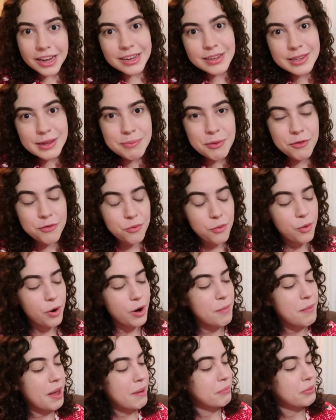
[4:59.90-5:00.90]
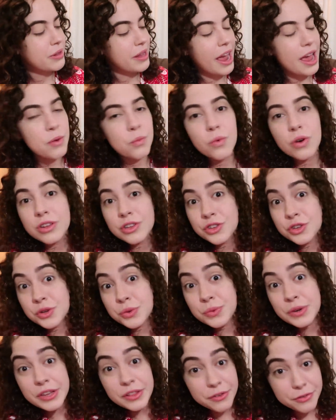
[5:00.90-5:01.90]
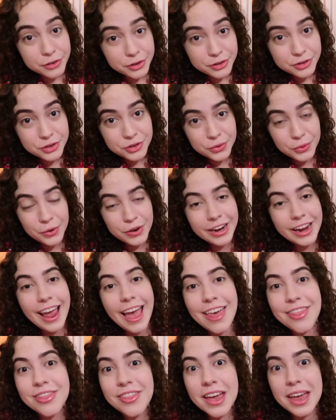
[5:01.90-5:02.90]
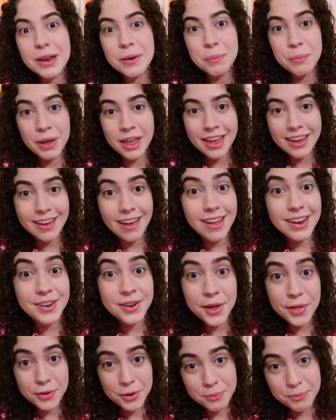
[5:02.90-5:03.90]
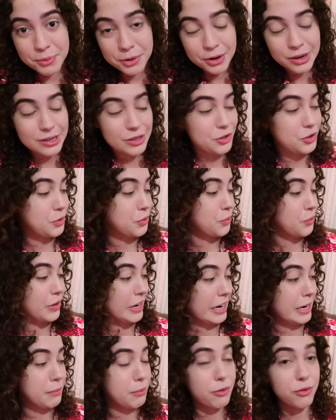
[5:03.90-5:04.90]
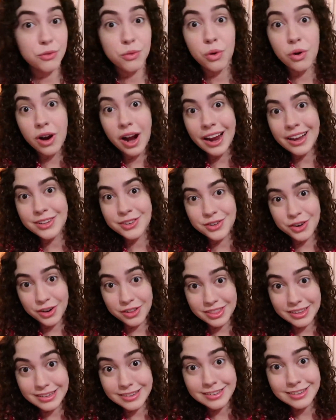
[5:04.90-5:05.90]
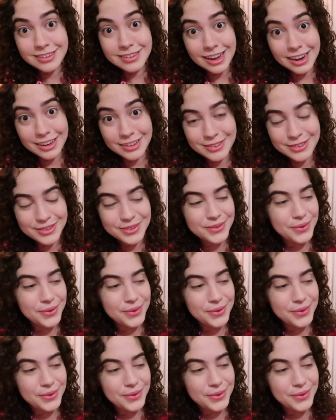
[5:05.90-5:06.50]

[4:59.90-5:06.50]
like I said before, my plan was to read the first story and then pick another book to read before I start the second